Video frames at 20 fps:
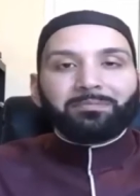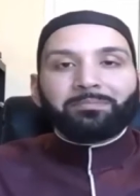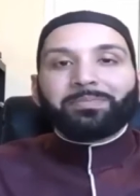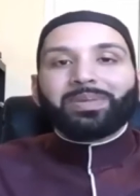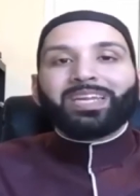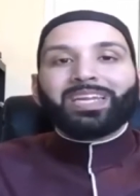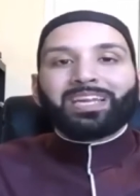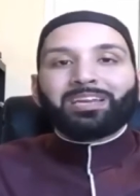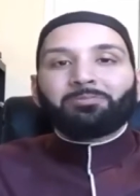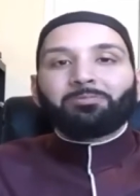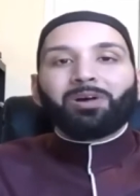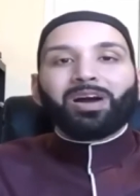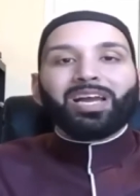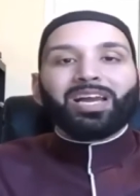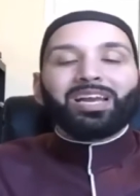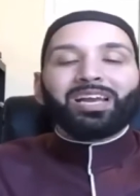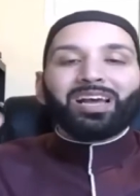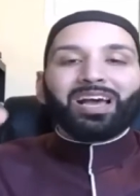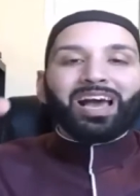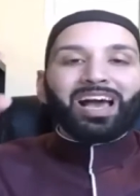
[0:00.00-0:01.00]
Meaning
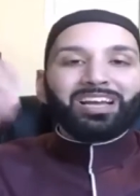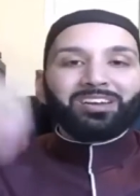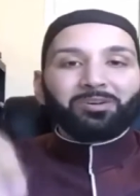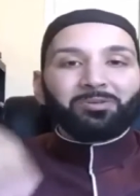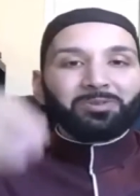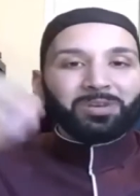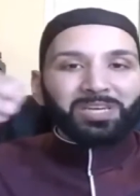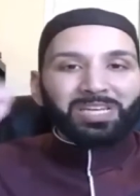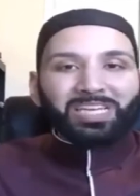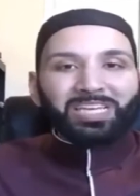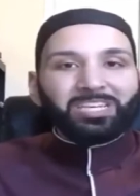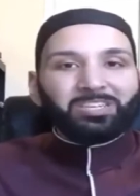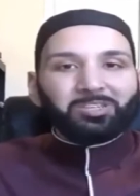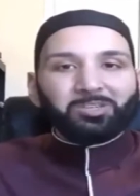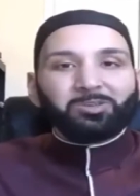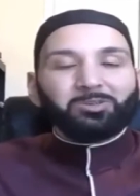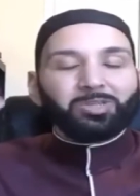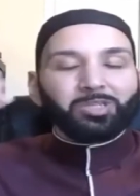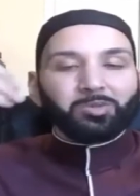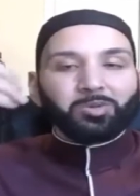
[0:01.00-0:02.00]
what? I don't need
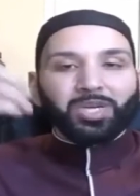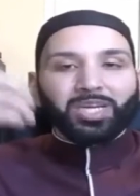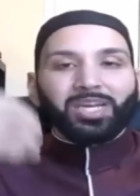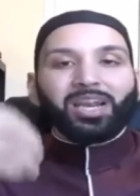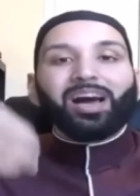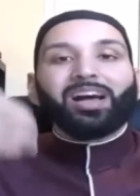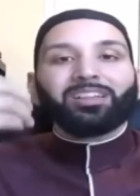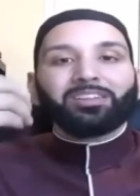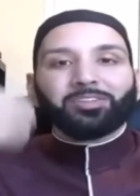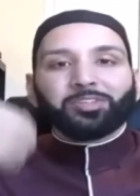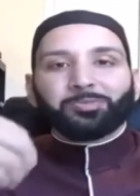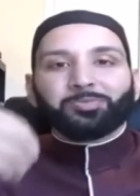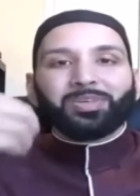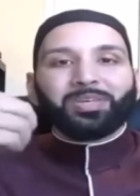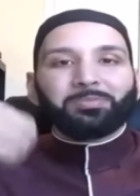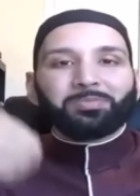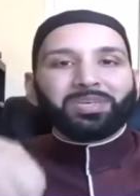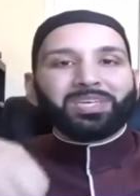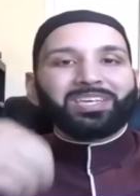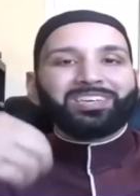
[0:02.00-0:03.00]
you to acknowledge
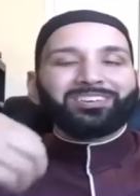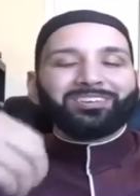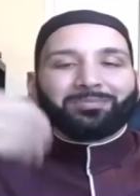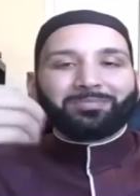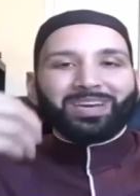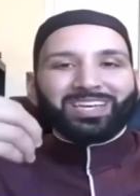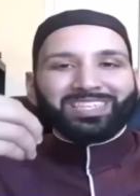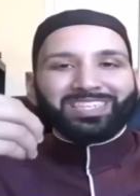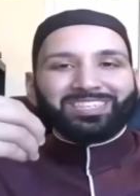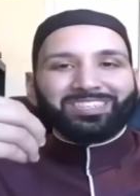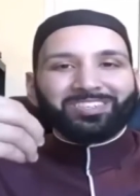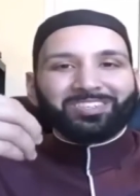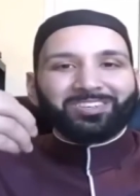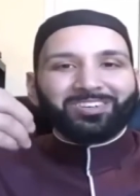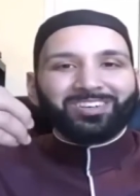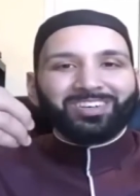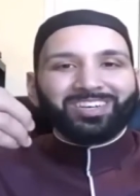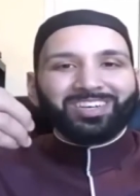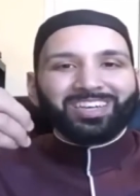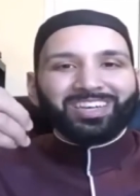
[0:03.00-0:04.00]
me being your
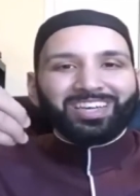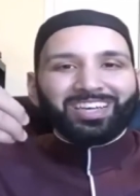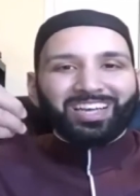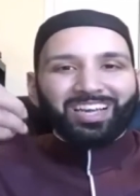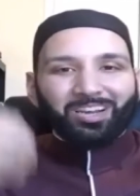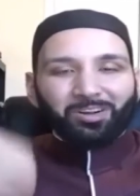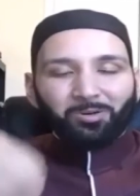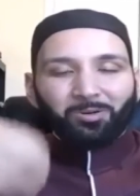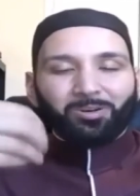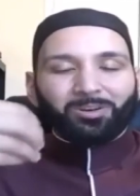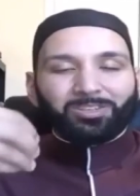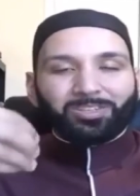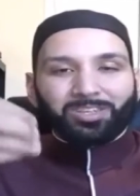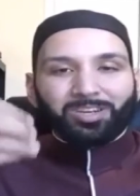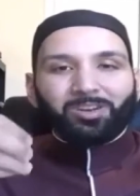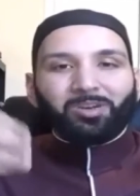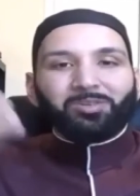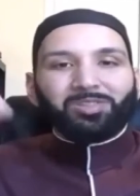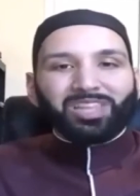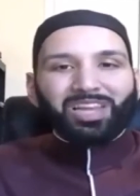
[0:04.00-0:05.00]
messenger in order
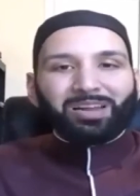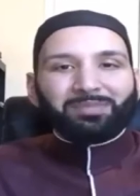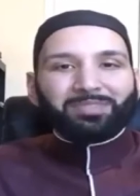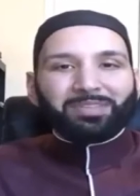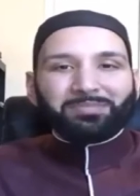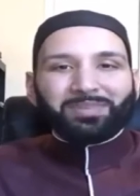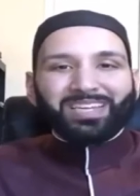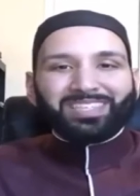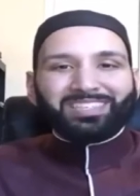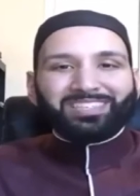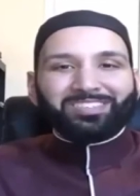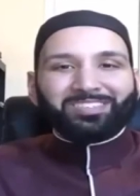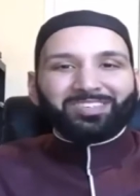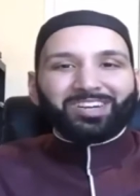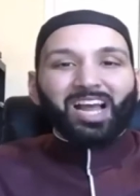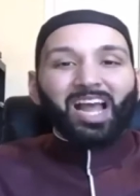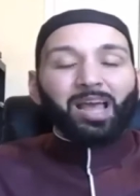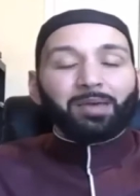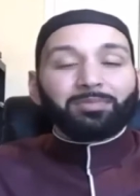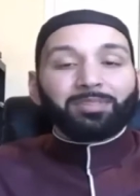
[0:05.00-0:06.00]
to know that I'm the
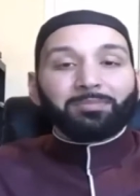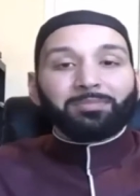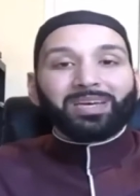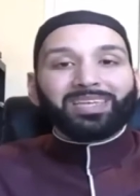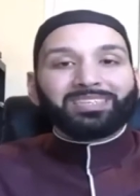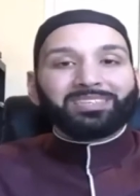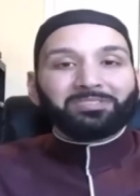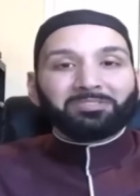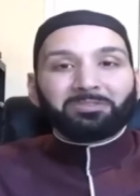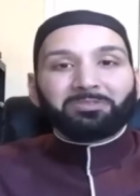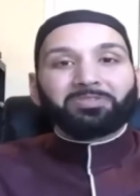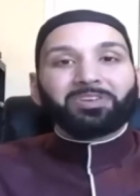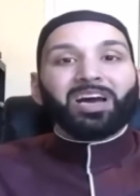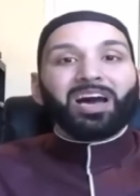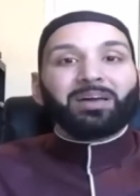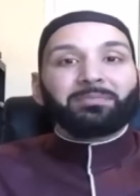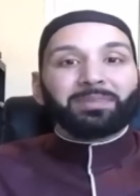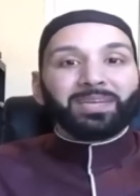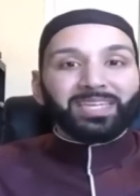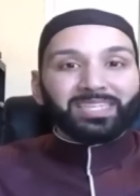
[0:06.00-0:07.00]
messenger. I'm the messenger of
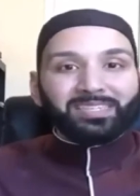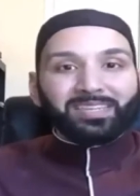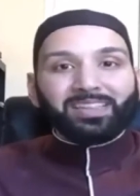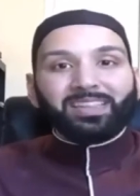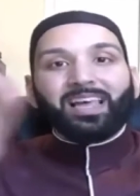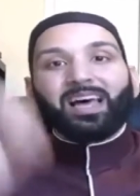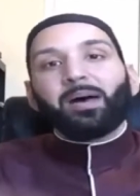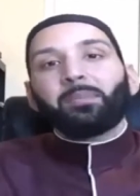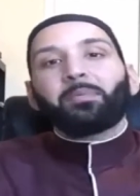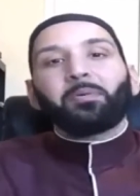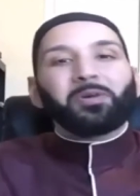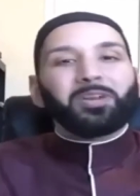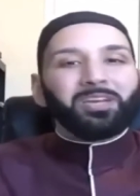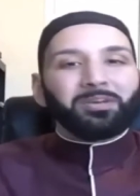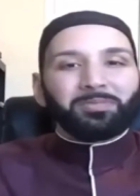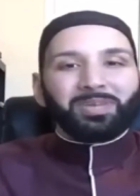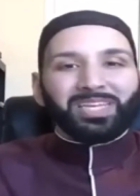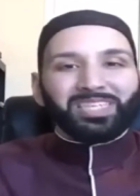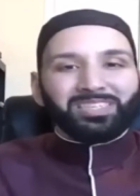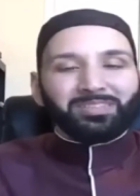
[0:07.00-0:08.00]
God because Allah
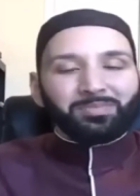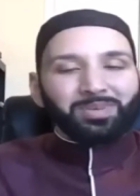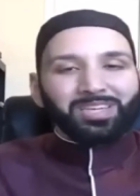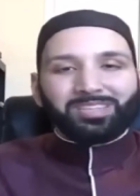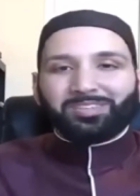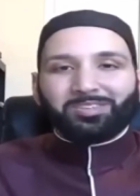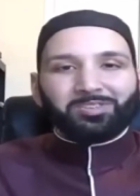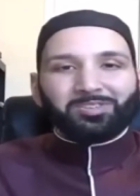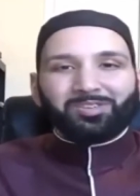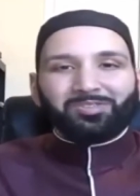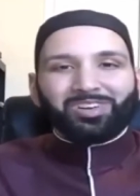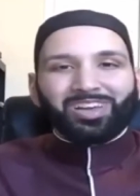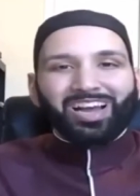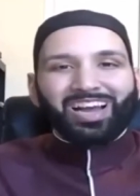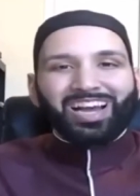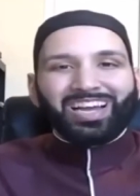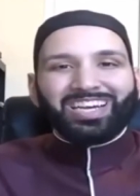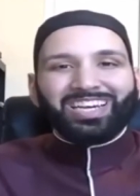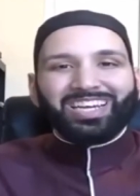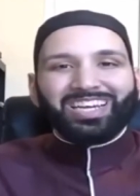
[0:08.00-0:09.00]
appointed me as the messenger of
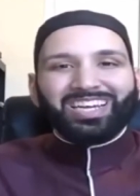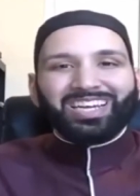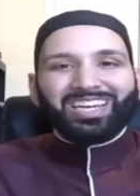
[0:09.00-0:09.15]
God.